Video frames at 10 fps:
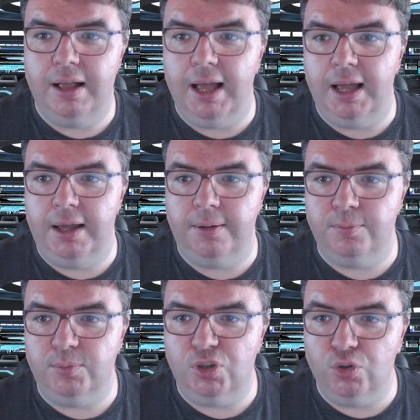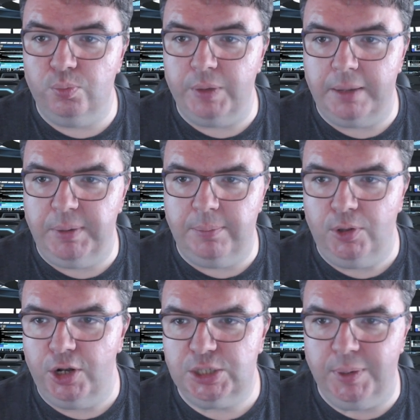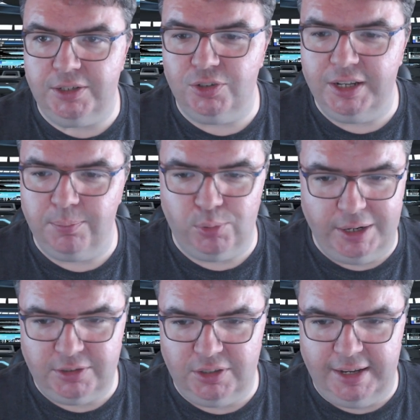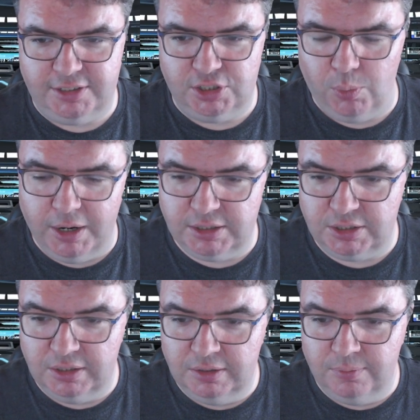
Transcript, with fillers: um, you like people are expected to get a parental license, whereas